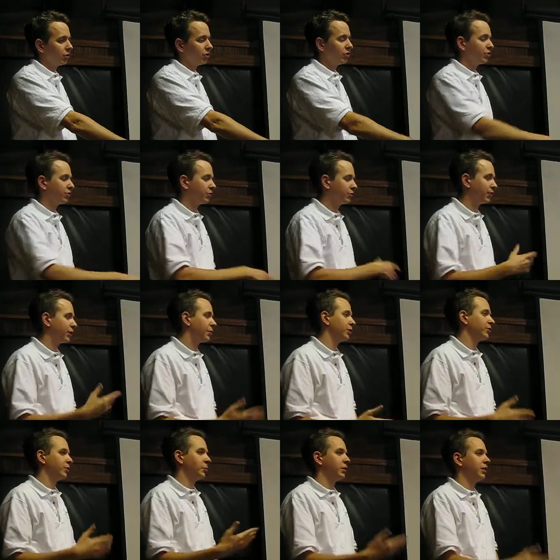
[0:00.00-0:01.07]
This is a fair bit
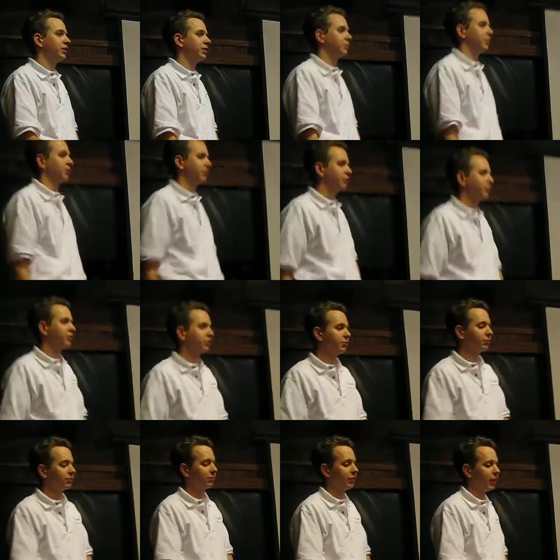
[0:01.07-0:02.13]
of opinion, but there is some
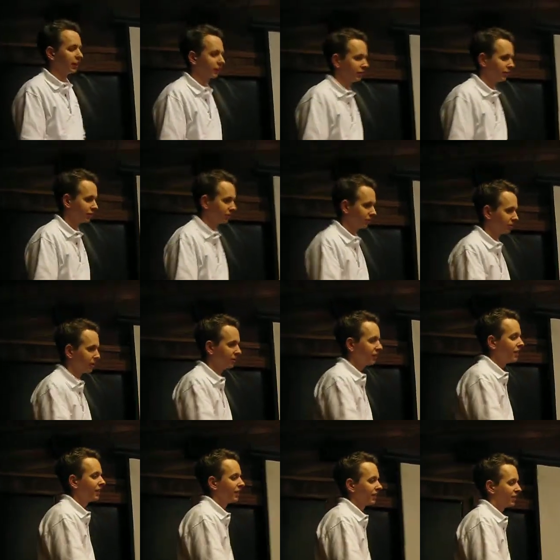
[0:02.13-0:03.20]
fact in this
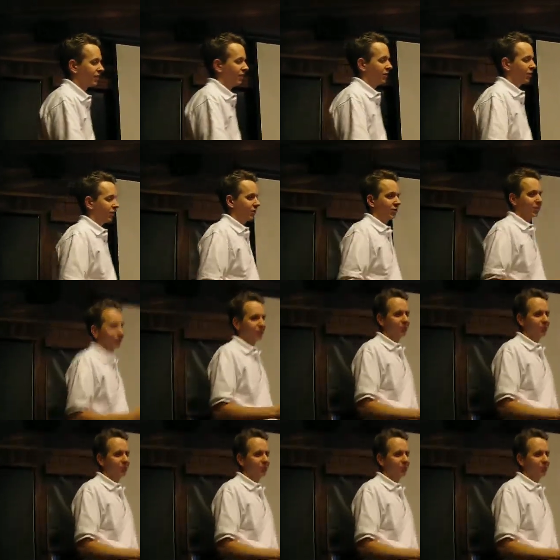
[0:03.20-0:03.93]
in all the things I'm